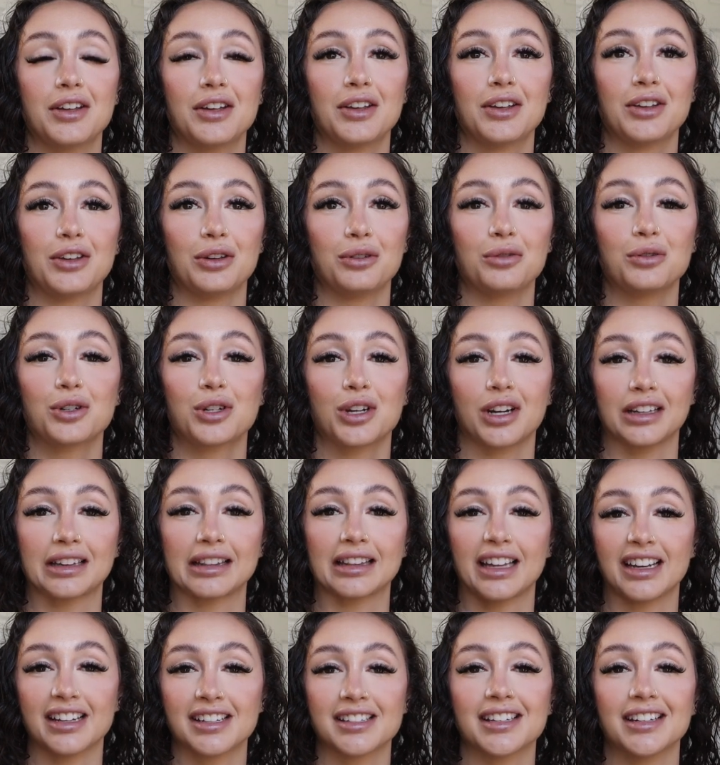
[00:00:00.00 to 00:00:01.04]
you should
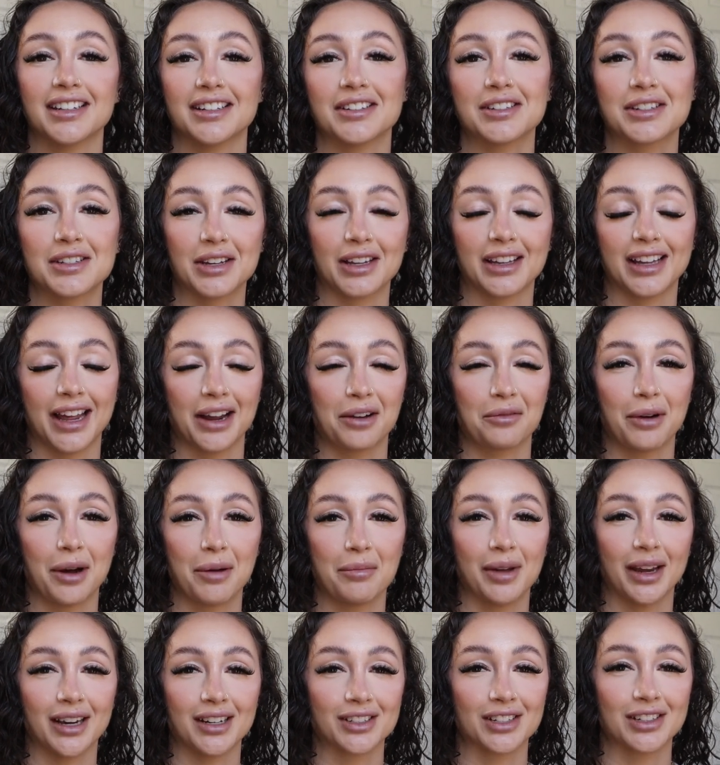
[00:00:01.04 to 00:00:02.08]
listen to like what
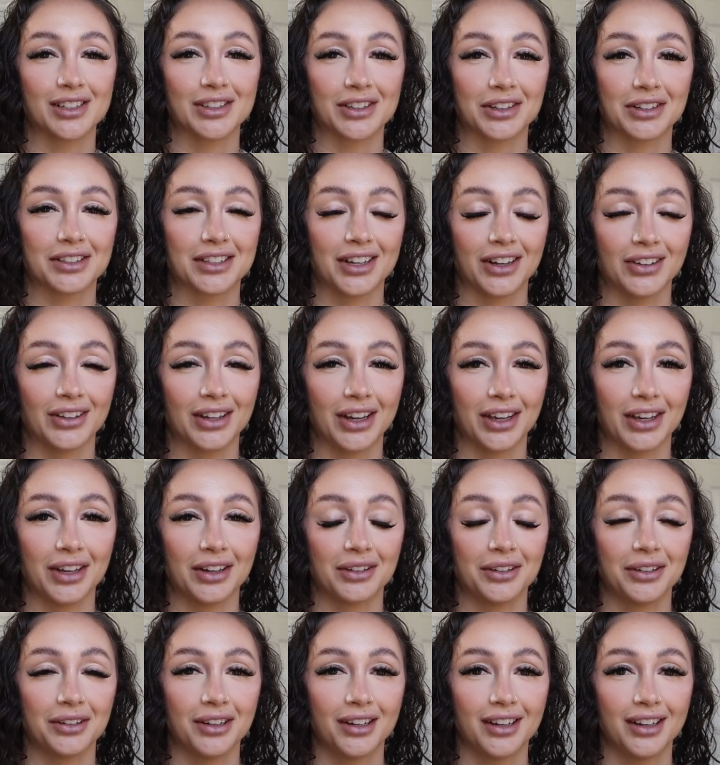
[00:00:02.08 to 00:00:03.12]
patients are telling
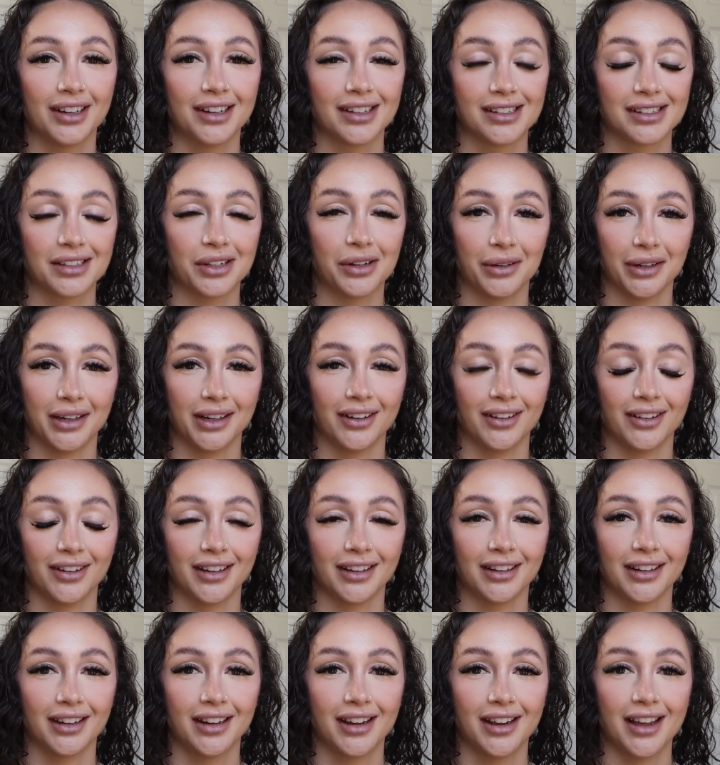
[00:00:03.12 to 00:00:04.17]
you is going
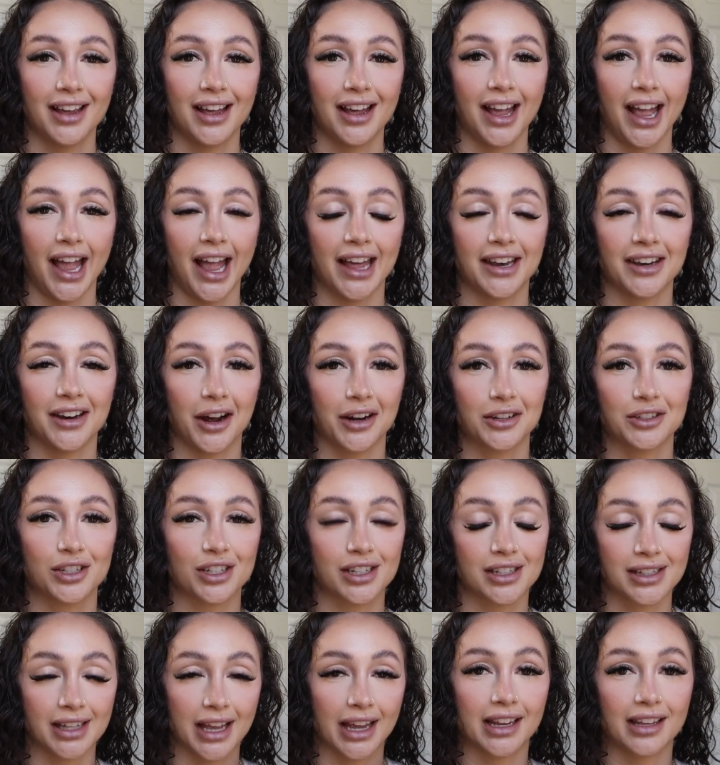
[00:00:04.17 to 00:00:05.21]
on and not
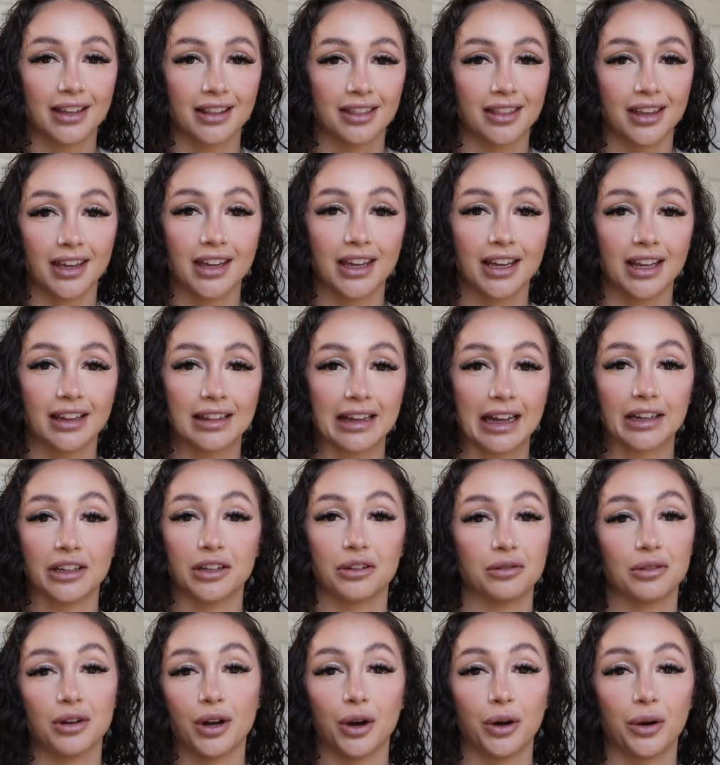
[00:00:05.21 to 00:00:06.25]
just like thinking that
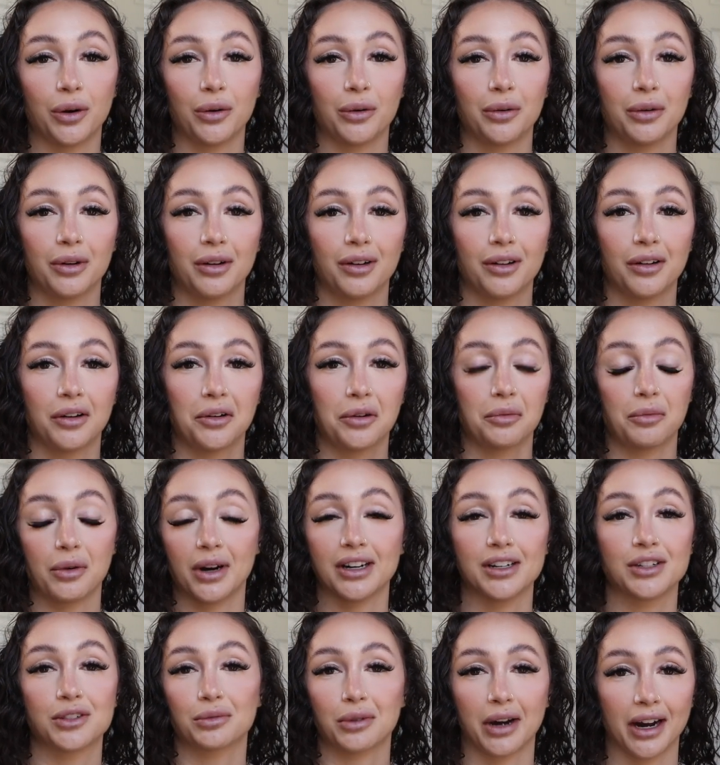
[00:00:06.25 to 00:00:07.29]
you know
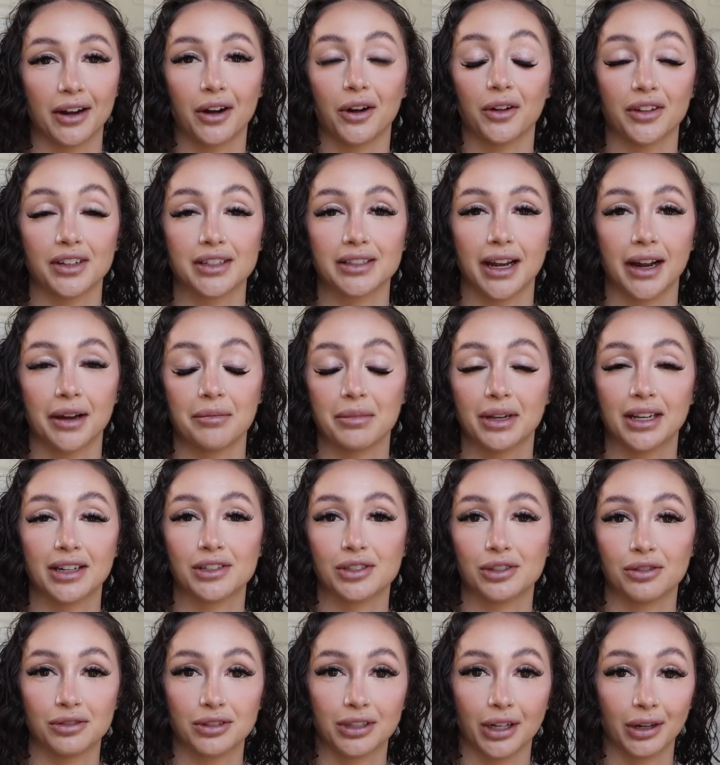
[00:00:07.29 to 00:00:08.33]
what is right all the time
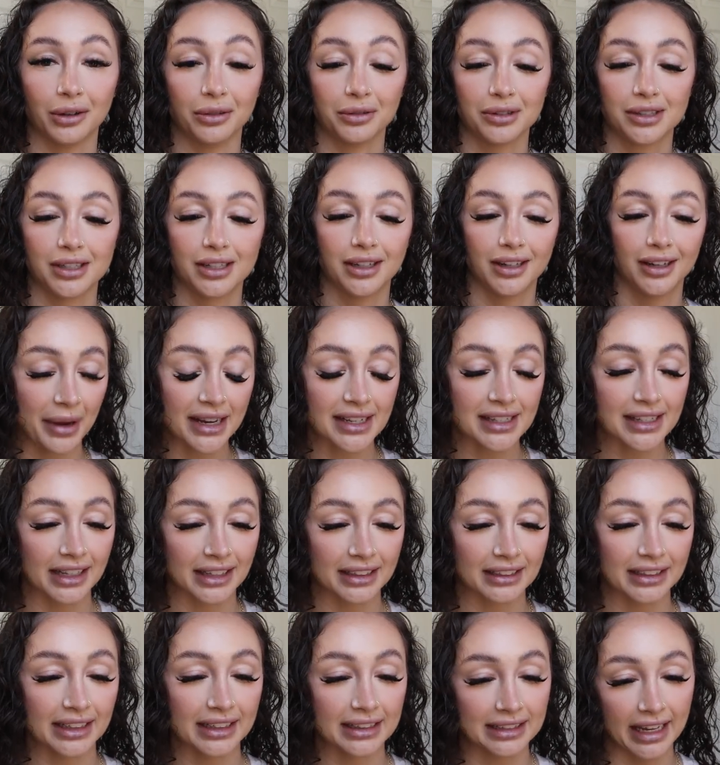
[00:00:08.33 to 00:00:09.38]
because you don't.
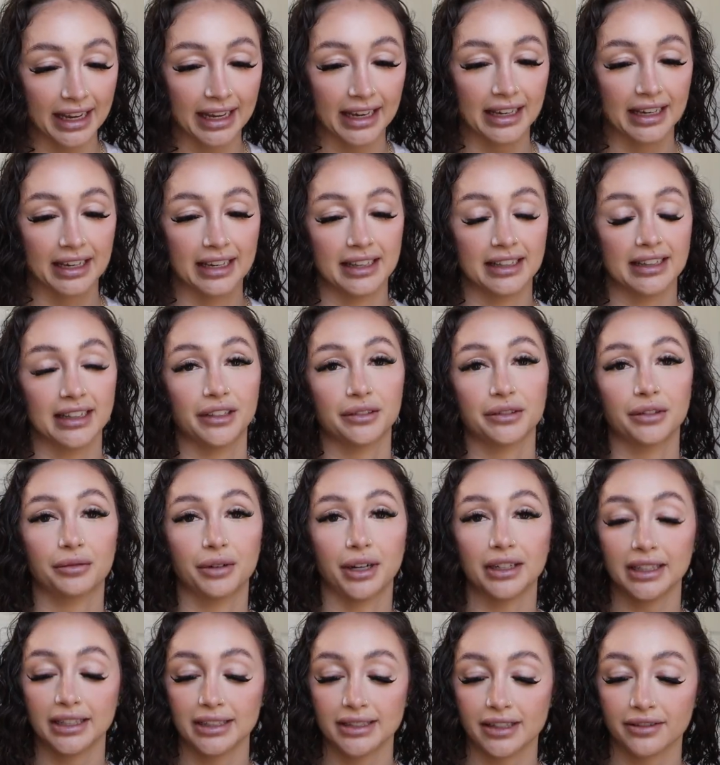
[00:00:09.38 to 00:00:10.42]
Basically, like they were
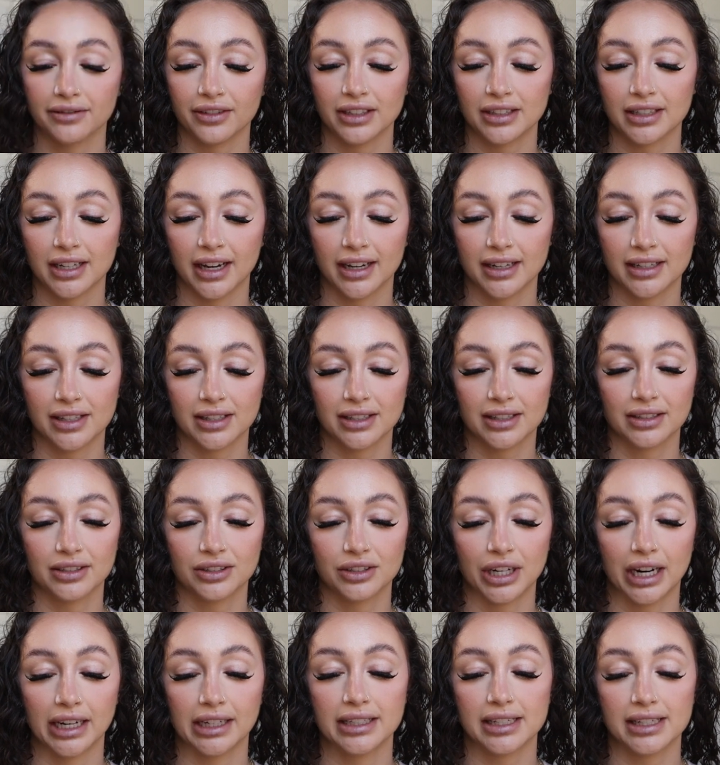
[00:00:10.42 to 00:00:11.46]
running different tests,
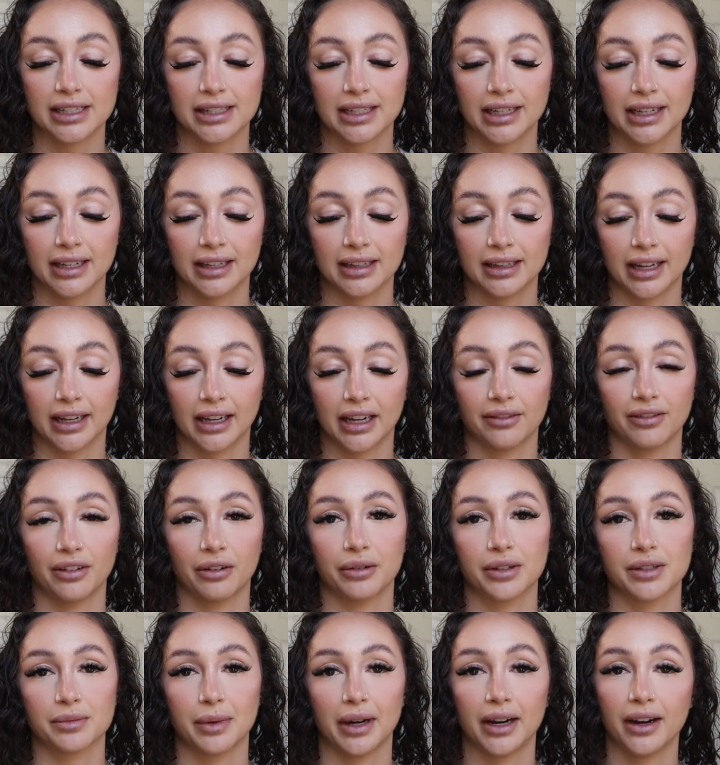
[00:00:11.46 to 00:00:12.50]
trying to see like if it
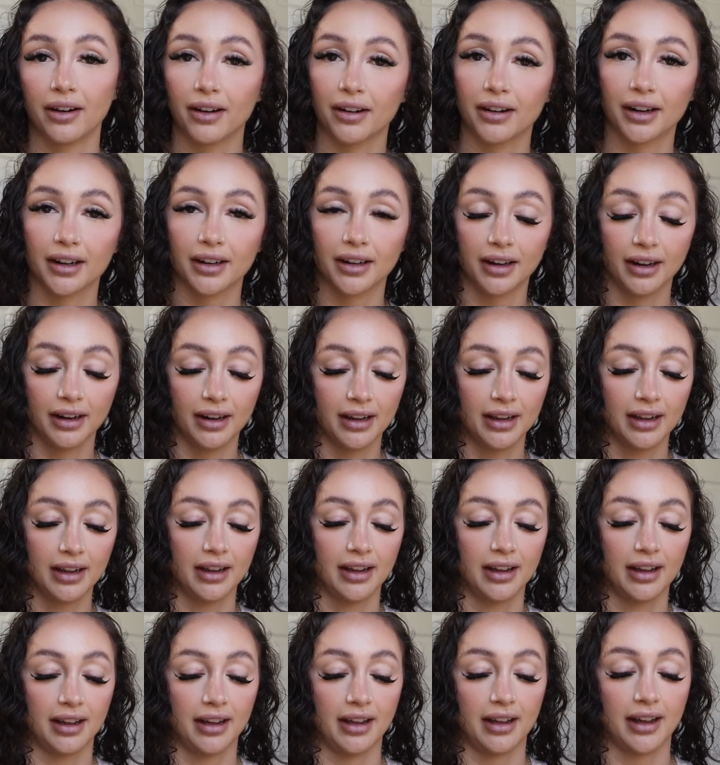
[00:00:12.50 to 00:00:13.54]
was my heart
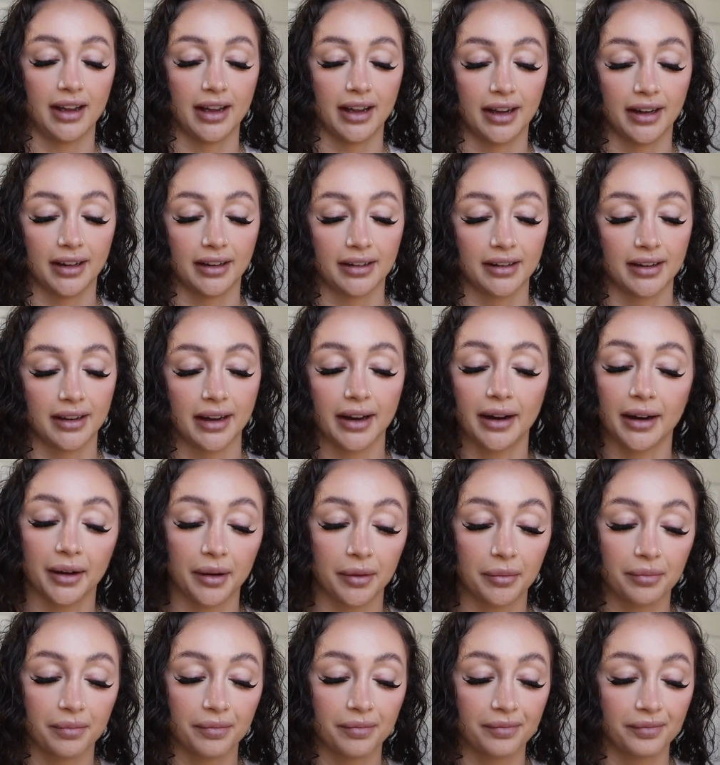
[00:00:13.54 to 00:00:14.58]
and,
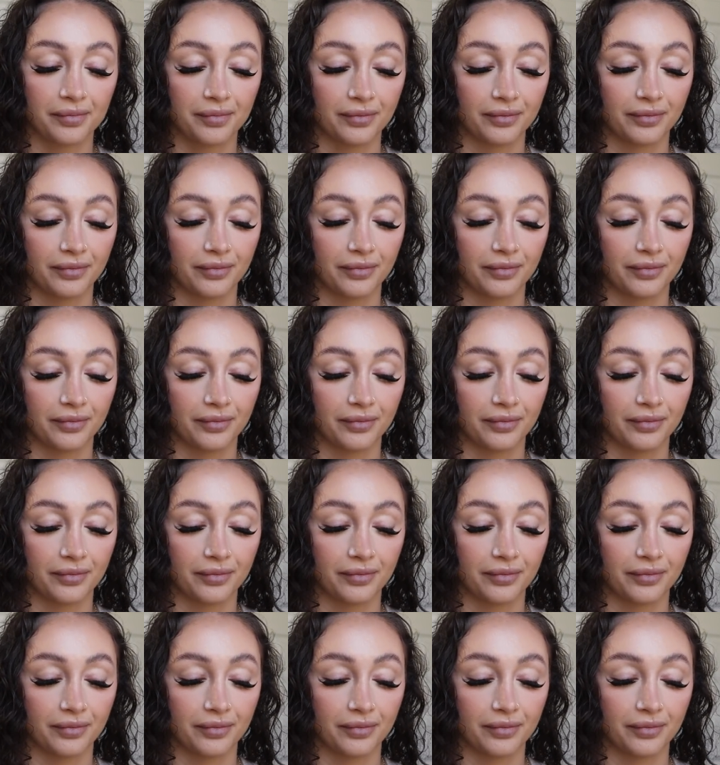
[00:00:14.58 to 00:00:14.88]
um,